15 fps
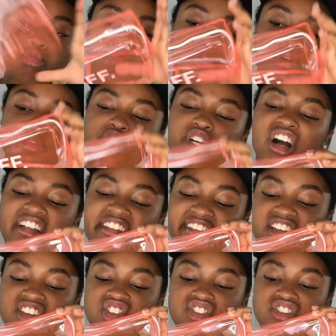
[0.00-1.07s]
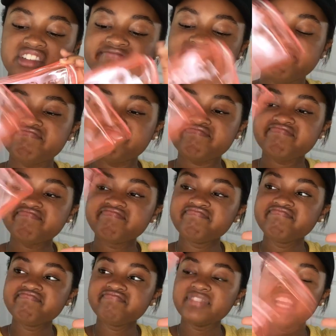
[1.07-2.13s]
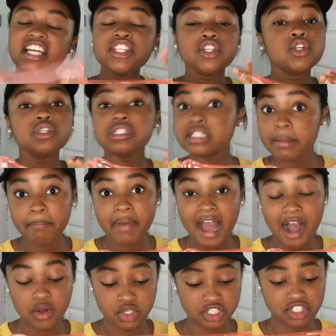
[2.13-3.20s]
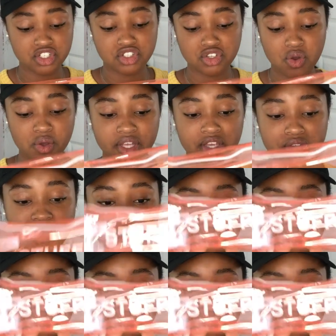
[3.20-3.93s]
what would you call this? It's a little zip pouch. It's so cute